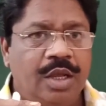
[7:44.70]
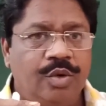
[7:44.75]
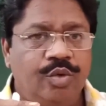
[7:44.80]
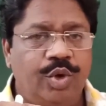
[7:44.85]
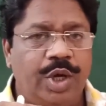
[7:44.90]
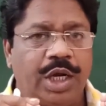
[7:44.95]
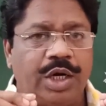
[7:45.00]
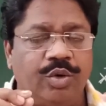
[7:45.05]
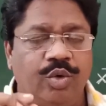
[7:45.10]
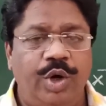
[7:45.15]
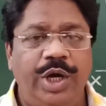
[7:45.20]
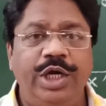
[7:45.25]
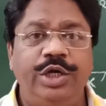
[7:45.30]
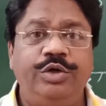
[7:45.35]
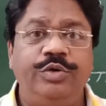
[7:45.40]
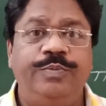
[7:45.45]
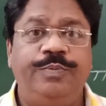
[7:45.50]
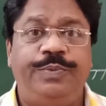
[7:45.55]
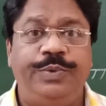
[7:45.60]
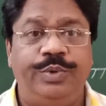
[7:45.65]

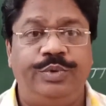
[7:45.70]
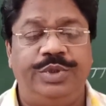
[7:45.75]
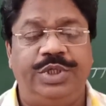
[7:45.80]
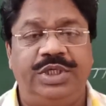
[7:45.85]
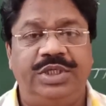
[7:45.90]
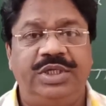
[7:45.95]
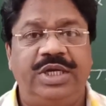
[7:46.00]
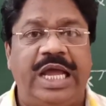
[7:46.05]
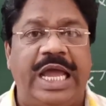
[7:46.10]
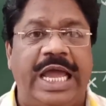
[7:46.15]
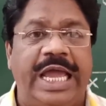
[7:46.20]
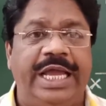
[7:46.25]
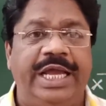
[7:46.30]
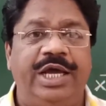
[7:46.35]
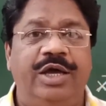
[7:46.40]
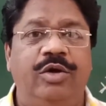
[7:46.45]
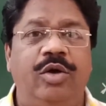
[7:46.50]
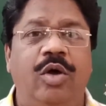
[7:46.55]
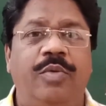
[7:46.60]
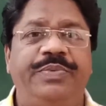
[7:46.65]
to prove the
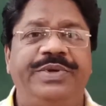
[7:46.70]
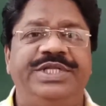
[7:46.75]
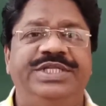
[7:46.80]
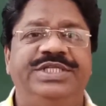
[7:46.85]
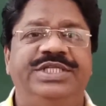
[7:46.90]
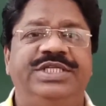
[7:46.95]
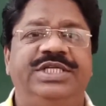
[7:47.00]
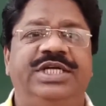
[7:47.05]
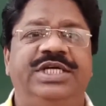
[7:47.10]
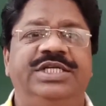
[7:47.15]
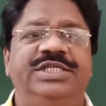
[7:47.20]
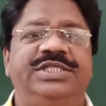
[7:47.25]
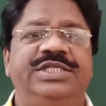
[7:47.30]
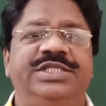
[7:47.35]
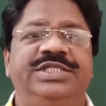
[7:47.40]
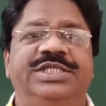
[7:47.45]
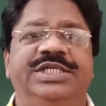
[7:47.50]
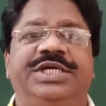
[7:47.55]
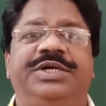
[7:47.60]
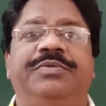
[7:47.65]
angle of incidence
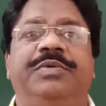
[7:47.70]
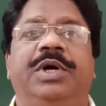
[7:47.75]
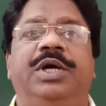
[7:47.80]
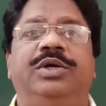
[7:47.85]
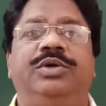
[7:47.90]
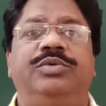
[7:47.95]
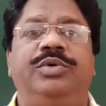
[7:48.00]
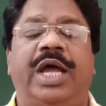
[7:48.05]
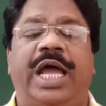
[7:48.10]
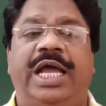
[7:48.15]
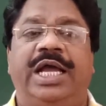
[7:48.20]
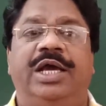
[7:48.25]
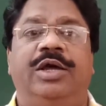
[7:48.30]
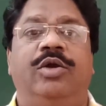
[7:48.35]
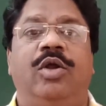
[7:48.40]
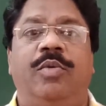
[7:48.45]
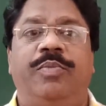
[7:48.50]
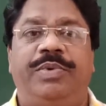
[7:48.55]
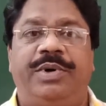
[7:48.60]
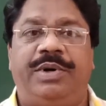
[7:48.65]
is equal to
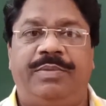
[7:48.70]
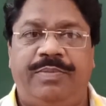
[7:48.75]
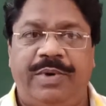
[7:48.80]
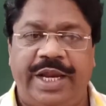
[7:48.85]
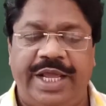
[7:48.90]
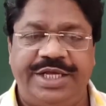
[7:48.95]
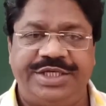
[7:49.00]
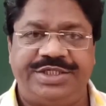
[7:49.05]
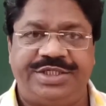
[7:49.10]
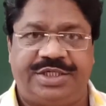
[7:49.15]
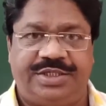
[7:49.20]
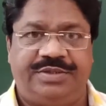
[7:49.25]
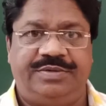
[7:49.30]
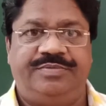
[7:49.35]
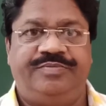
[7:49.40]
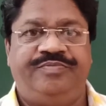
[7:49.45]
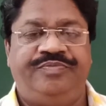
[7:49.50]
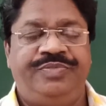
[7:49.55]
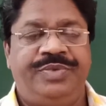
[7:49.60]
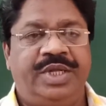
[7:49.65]
angle of reflection.
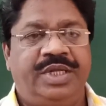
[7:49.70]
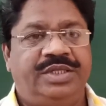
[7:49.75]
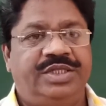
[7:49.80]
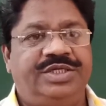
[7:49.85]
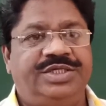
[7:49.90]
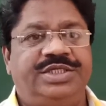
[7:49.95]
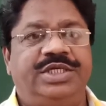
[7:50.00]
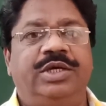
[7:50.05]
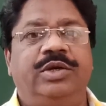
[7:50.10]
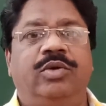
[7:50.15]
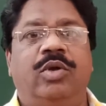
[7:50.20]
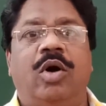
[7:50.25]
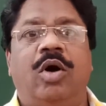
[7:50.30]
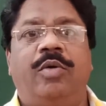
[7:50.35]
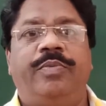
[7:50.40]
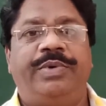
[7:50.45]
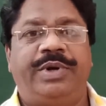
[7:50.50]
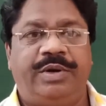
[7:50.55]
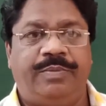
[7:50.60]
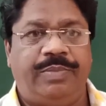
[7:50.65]
This is the
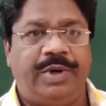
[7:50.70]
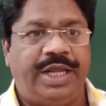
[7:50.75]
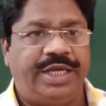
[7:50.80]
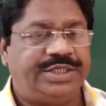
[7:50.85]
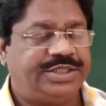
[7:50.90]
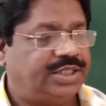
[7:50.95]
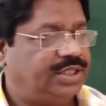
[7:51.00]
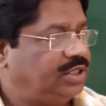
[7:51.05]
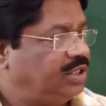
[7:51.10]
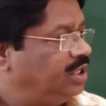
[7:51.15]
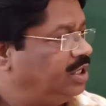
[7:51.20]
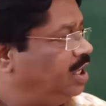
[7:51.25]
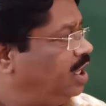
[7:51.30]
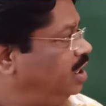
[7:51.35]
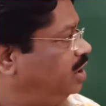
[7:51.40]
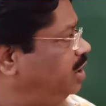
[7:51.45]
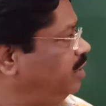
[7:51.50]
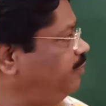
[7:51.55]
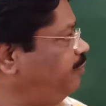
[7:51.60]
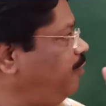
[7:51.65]
law of reflection.
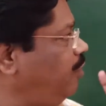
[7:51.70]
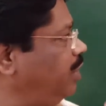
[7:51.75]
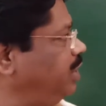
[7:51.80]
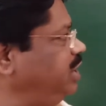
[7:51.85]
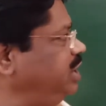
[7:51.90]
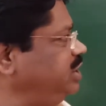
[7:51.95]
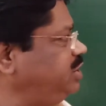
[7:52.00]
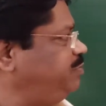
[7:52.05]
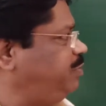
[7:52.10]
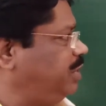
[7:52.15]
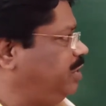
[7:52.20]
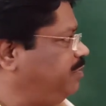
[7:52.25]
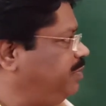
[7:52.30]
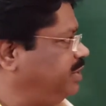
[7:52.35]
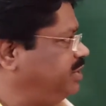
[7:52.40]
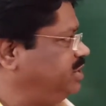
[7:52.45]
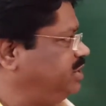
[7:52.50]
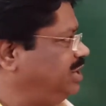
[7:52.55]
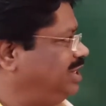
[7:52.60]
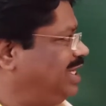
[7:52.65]
Then for this
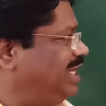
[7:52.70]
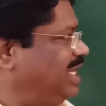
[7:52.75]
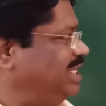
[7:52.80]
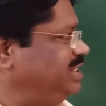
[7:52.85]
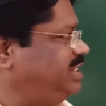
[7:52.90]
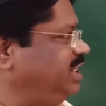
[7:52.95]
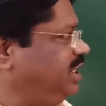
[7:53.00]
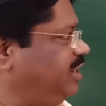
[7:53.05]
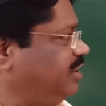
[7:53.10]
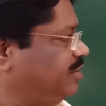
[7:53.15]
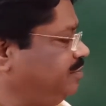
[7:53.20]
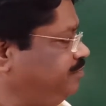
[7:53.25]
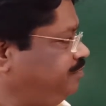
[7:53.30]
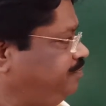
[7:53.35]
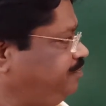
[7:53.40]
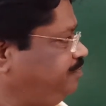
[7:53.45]
purpose, consider